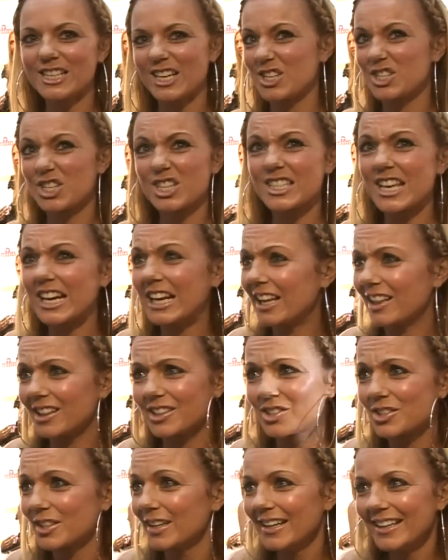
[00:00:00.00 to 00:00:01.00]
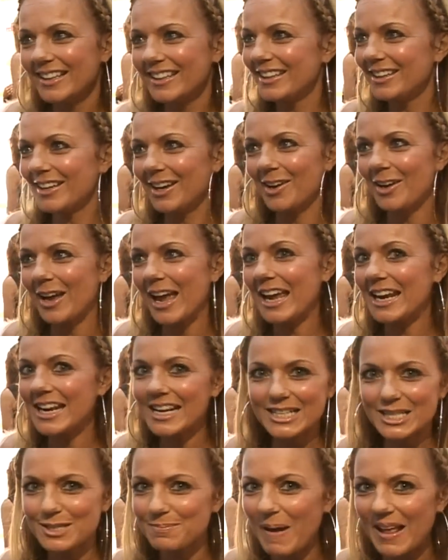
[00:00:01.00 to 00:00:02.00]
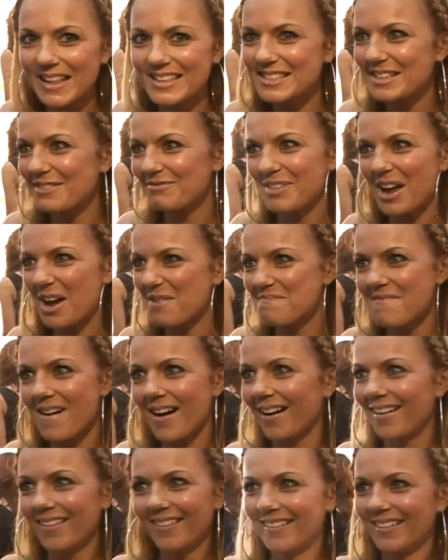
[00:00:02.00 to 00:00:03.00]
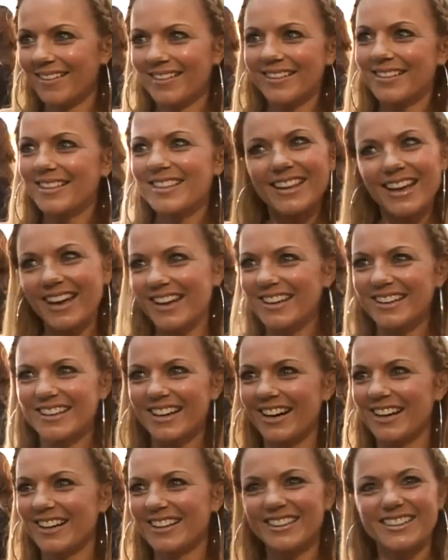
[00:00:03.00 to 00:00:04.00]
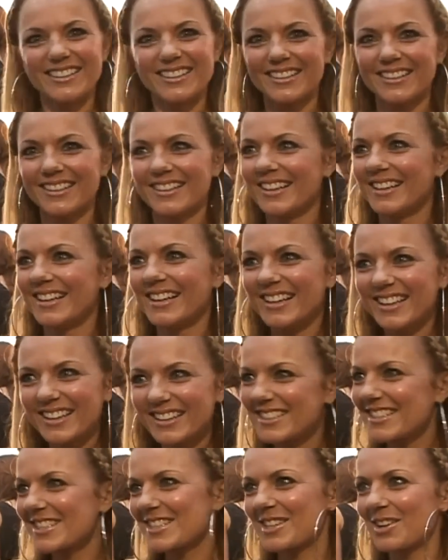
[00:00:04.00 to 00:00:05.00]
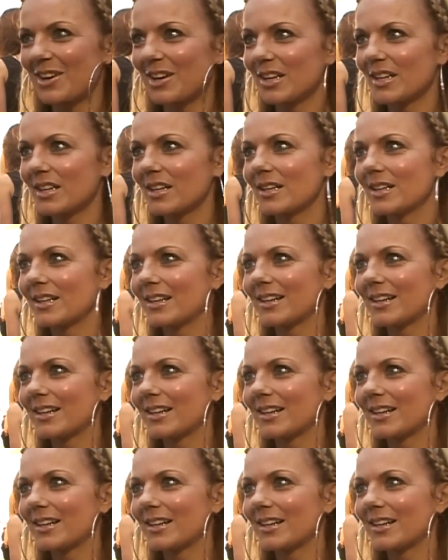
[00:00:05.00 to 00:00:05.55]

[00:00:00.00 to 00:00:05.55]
just the first of many famous faces to fill her big shoes while she has her baby, and fingers